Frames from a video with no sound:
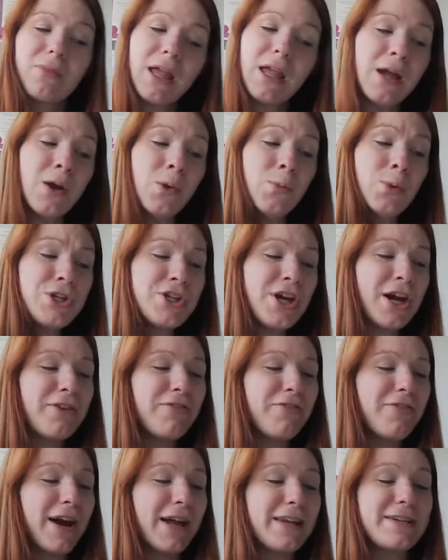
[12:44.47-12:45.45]
which I
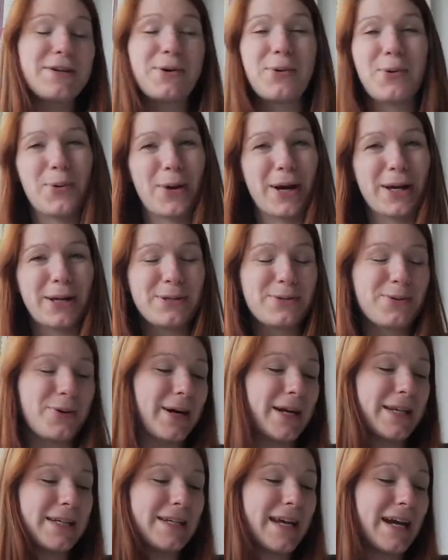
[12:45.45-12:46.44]
find
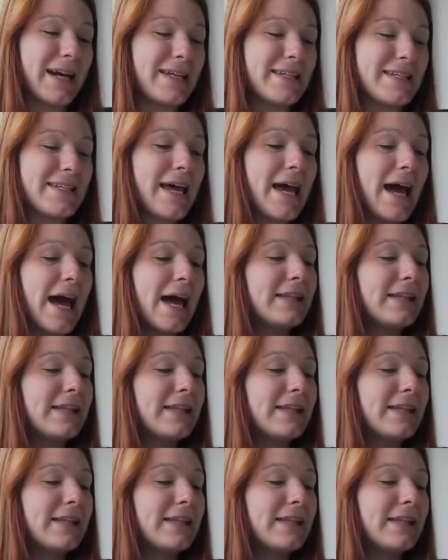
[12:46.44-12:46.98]
quite nice.